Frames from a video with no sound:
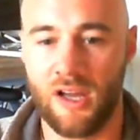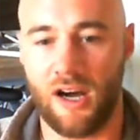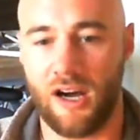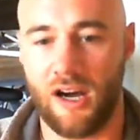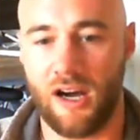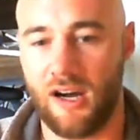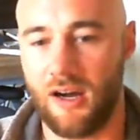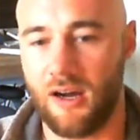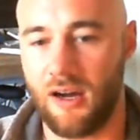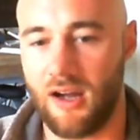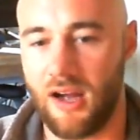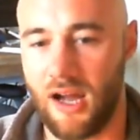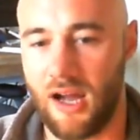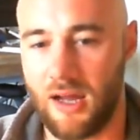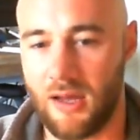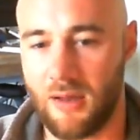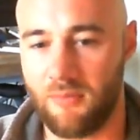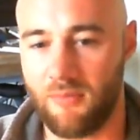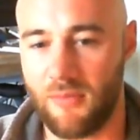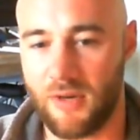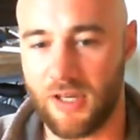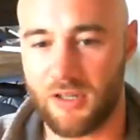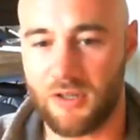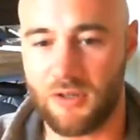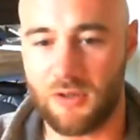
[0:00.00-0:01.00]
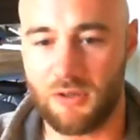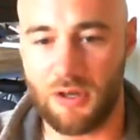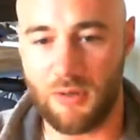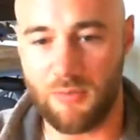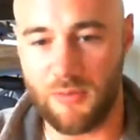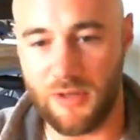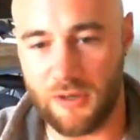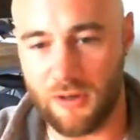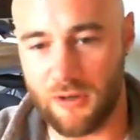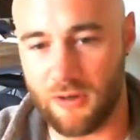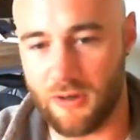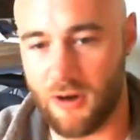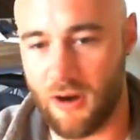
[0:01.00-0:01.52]
I'm a
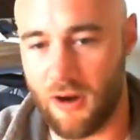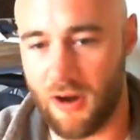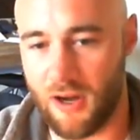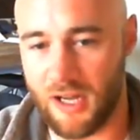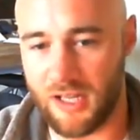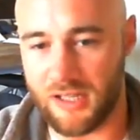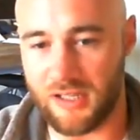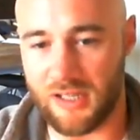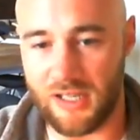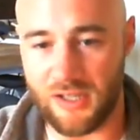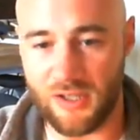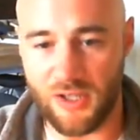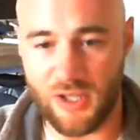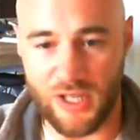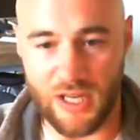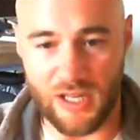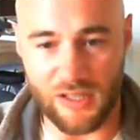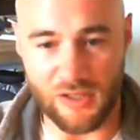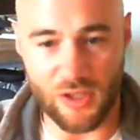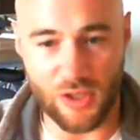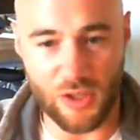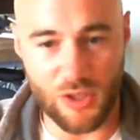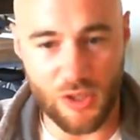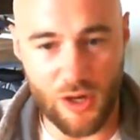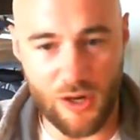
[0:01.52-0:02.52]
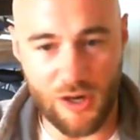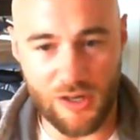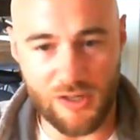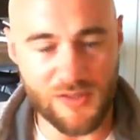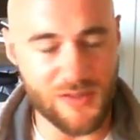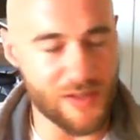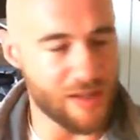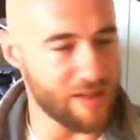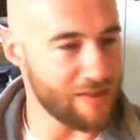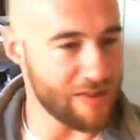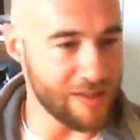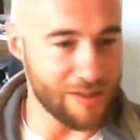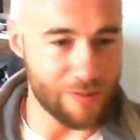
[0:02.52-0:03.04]
contributor on NGX
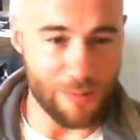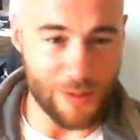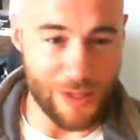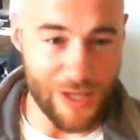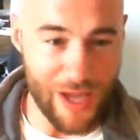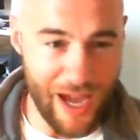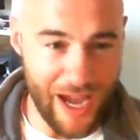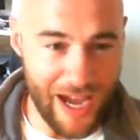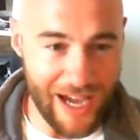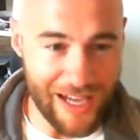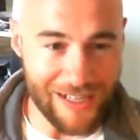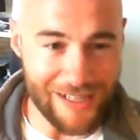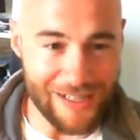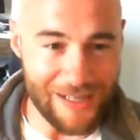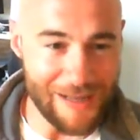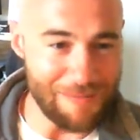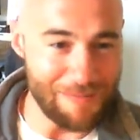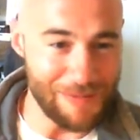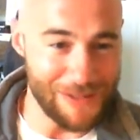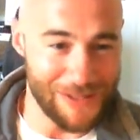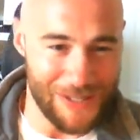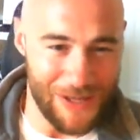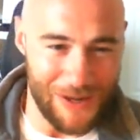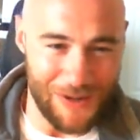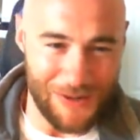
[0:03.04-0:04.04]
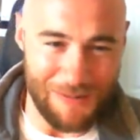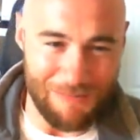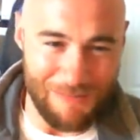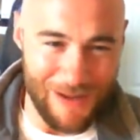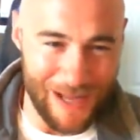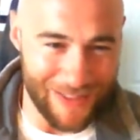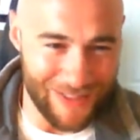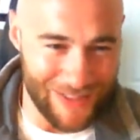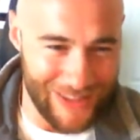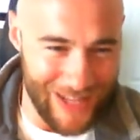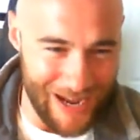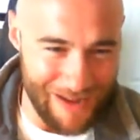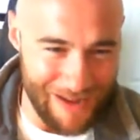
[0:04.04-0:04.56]
charts. I think we had an episode
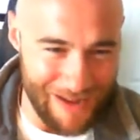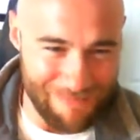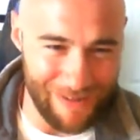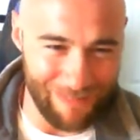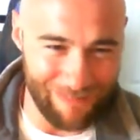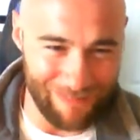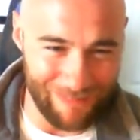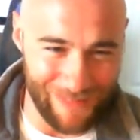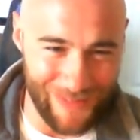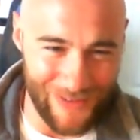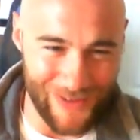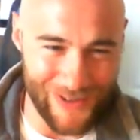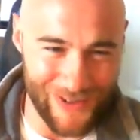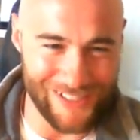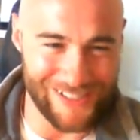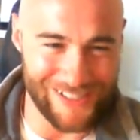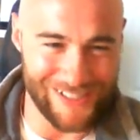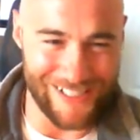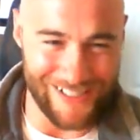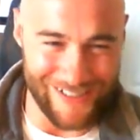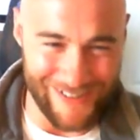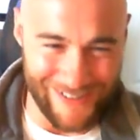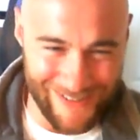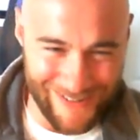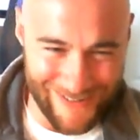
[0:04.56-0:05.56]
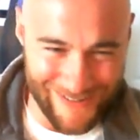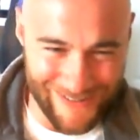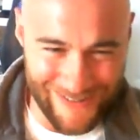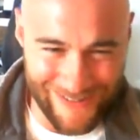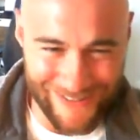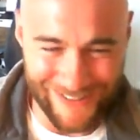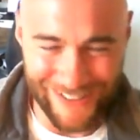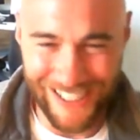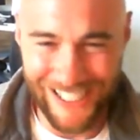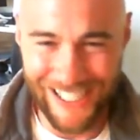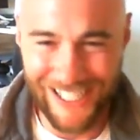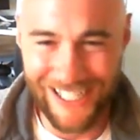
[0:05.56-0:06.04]
about that before too.